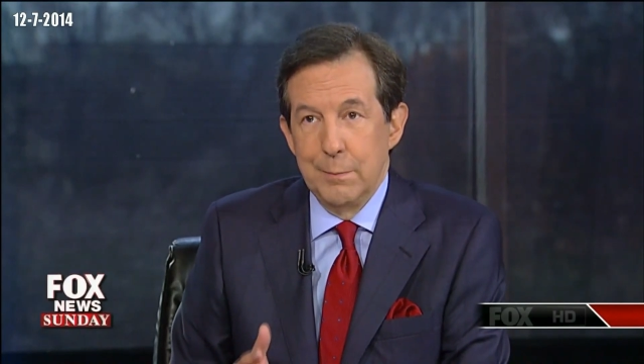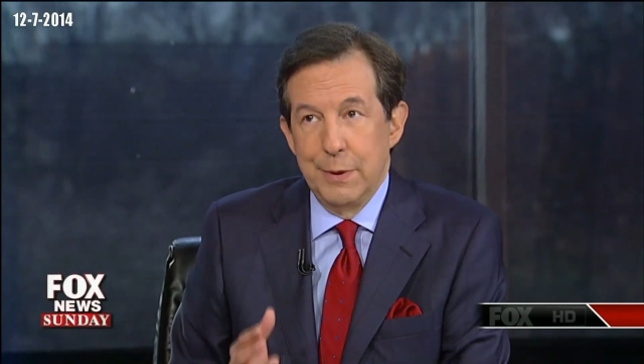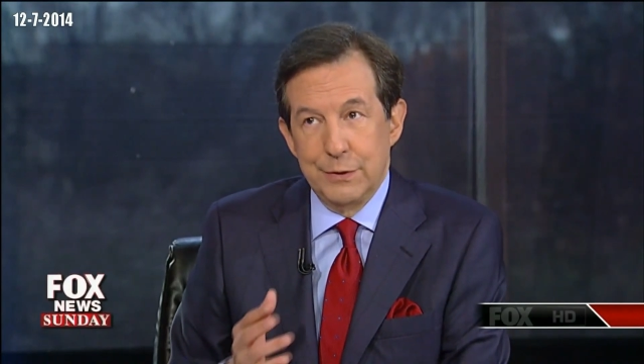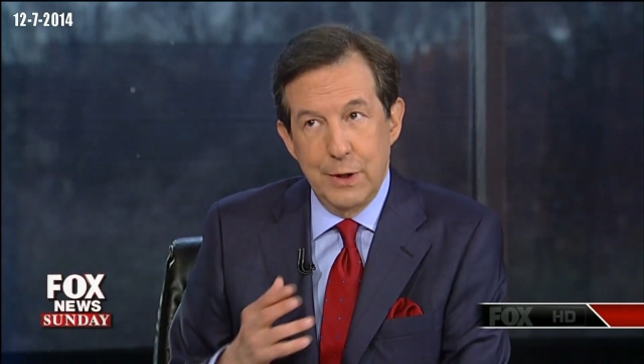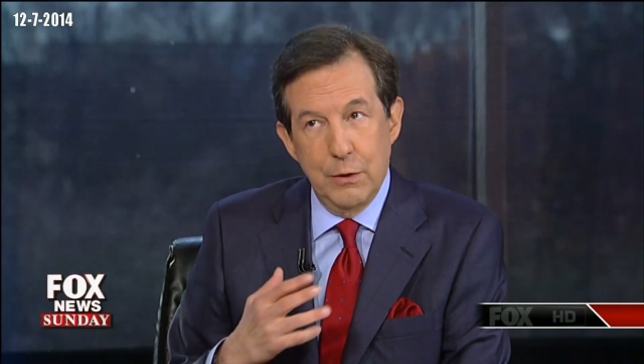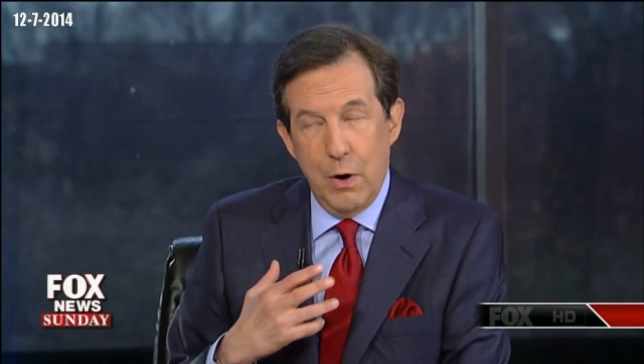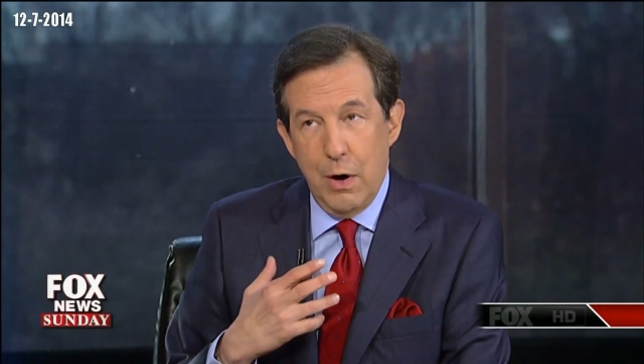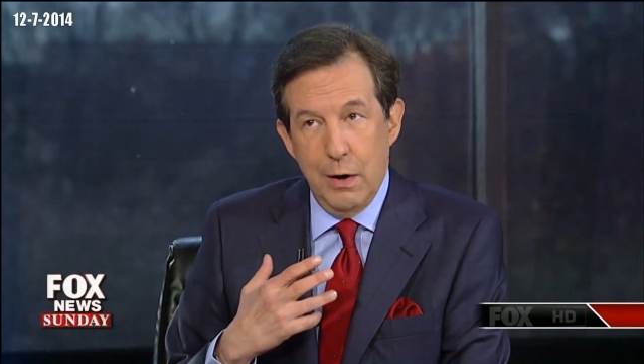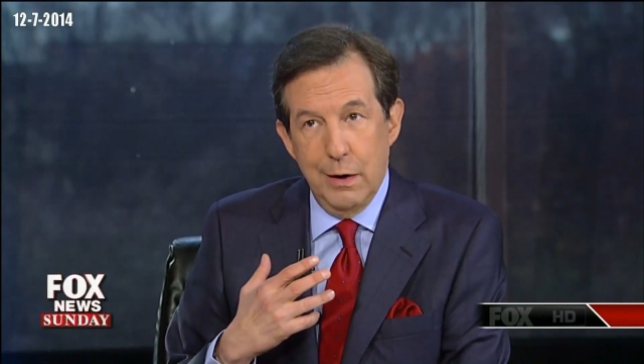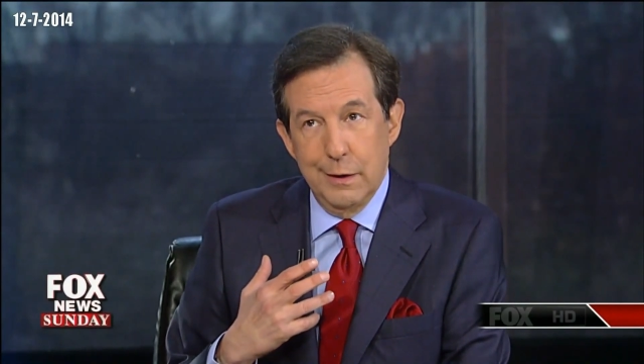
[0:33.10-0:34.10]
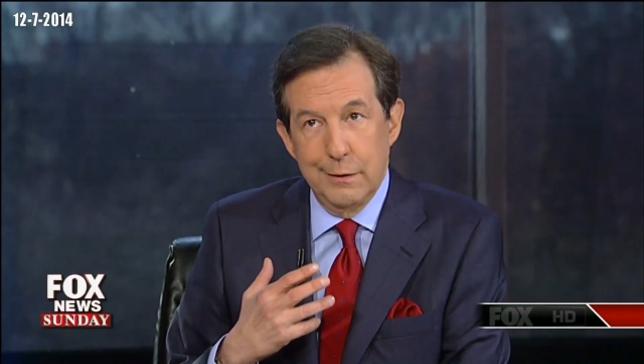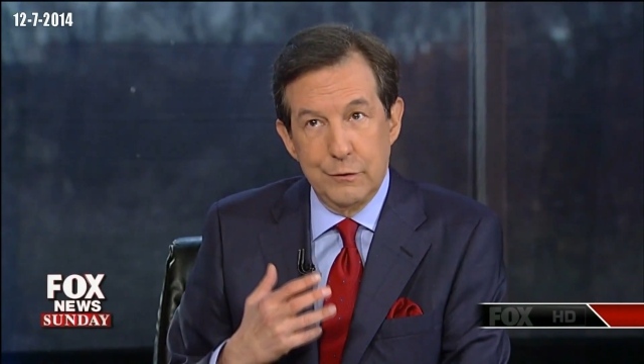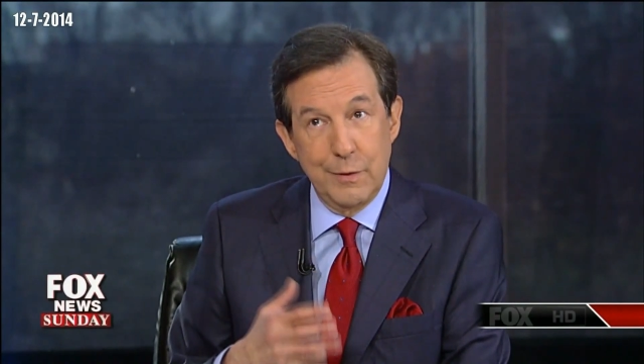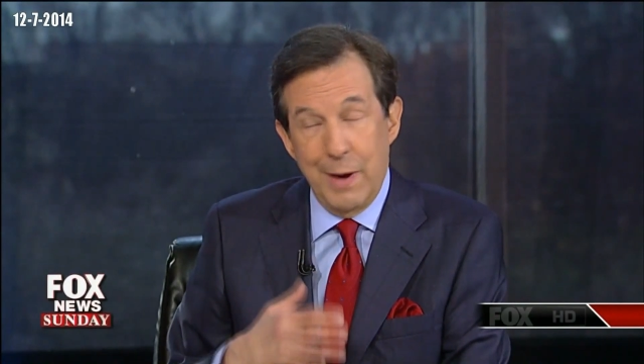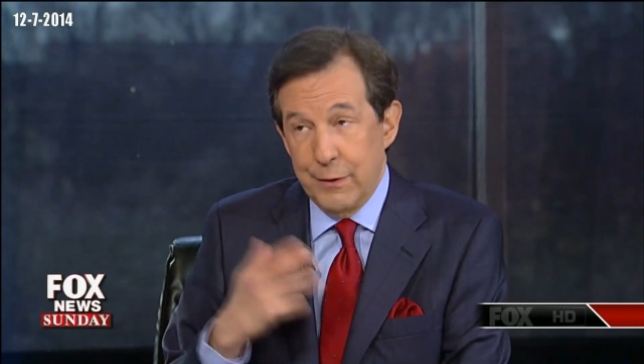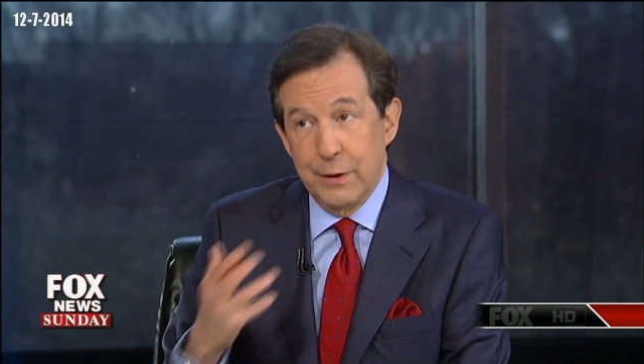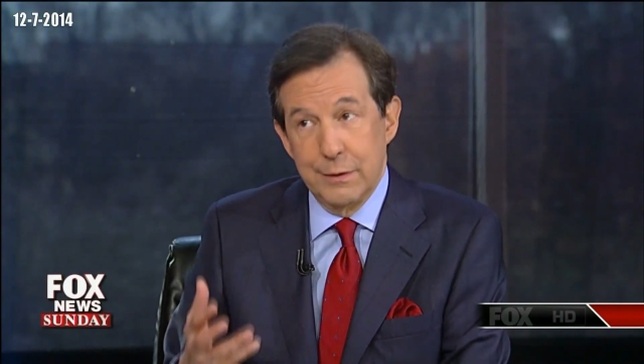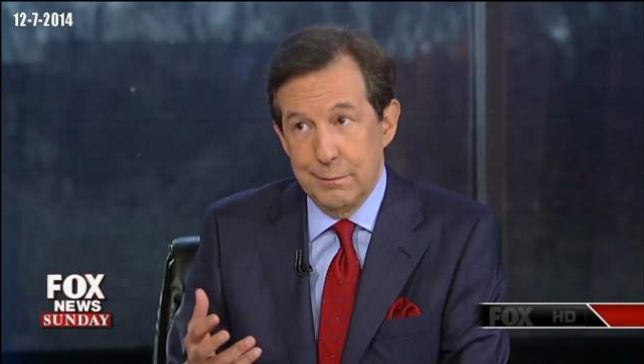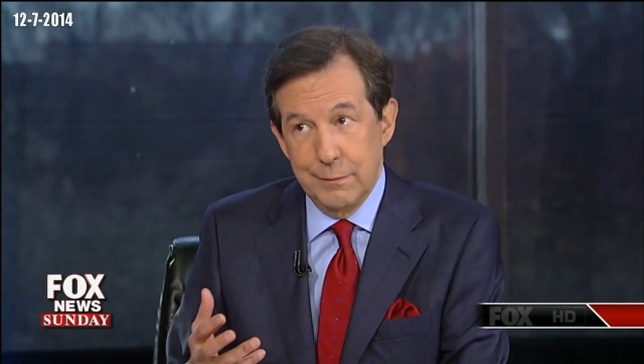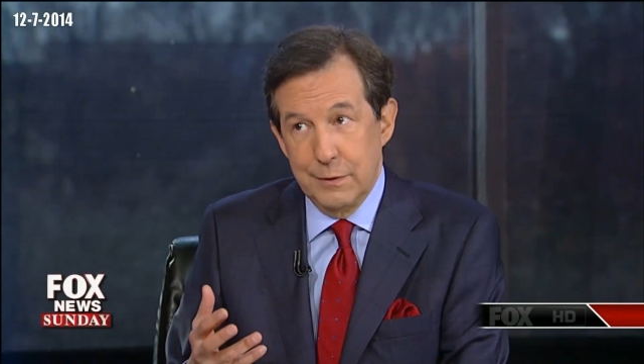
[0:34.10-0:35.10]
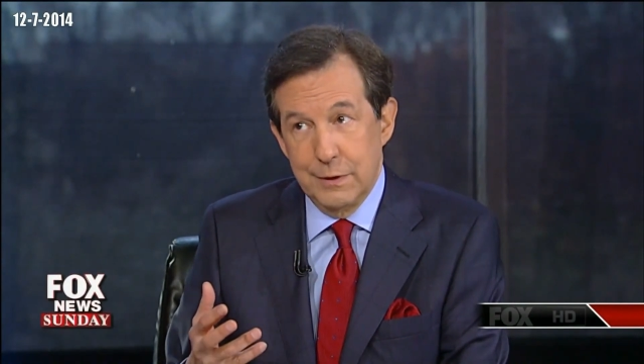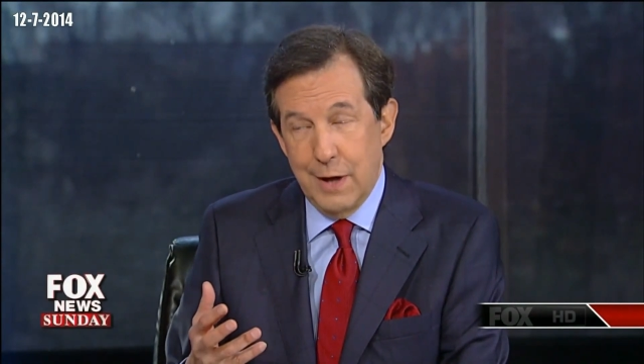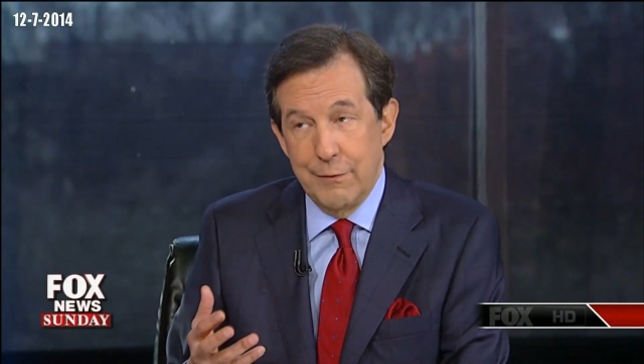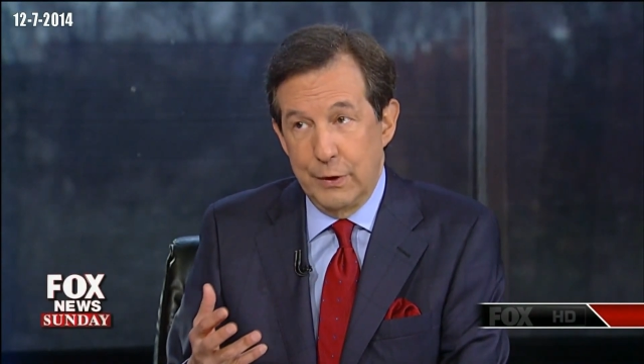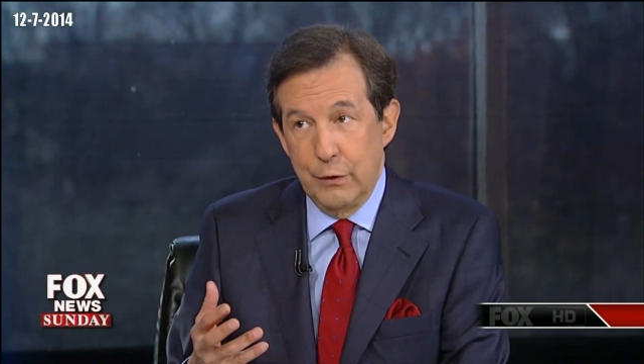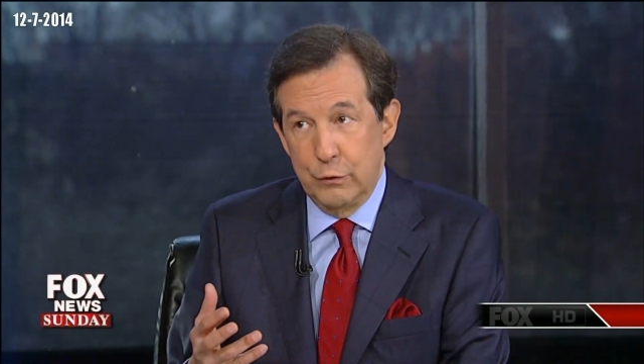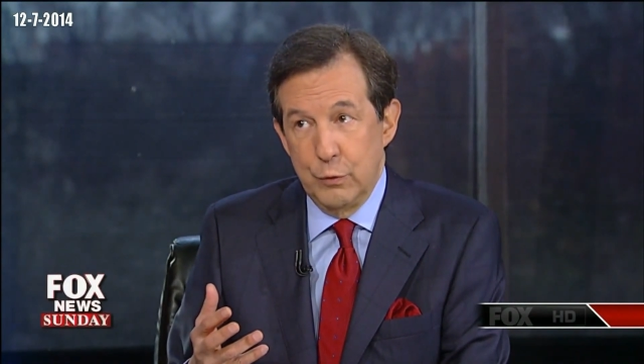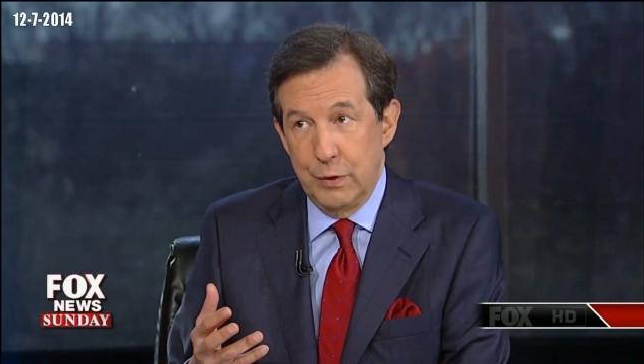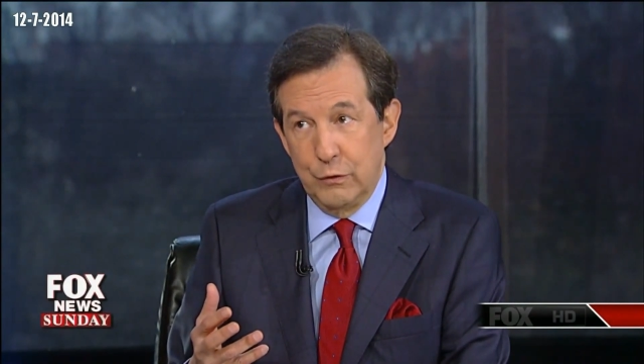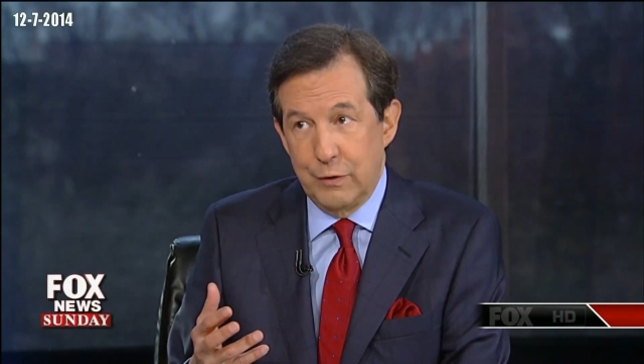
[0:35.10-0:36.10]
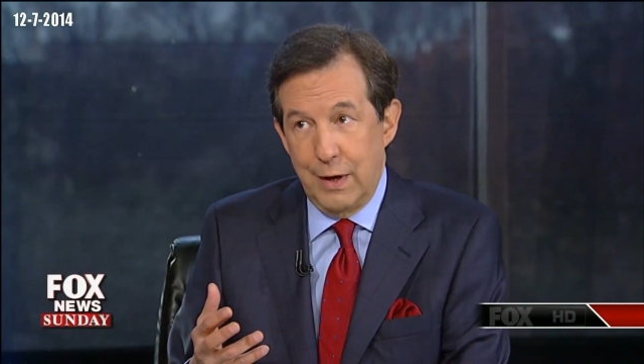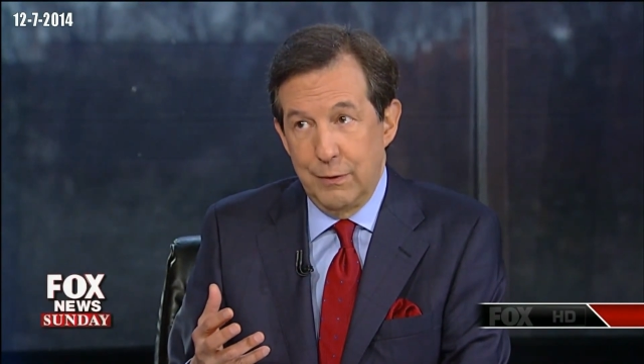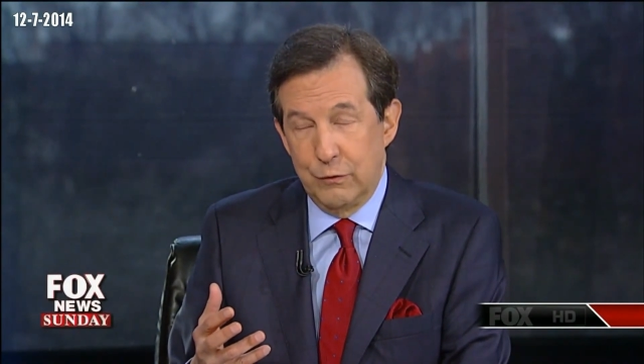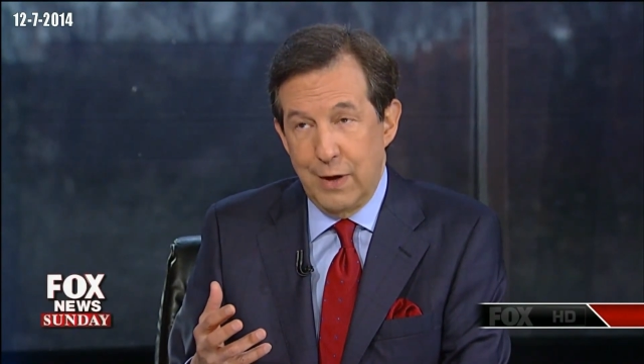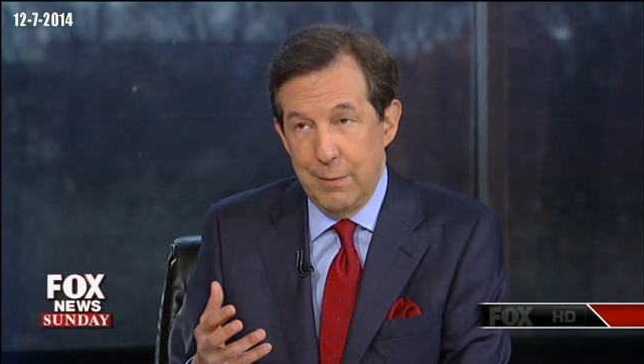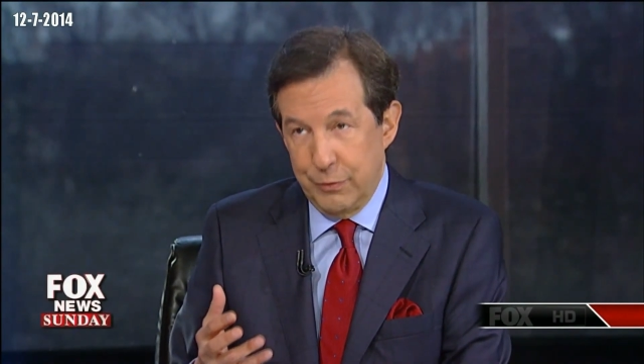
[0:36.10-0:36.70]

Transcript: but there are some other governors who can say the same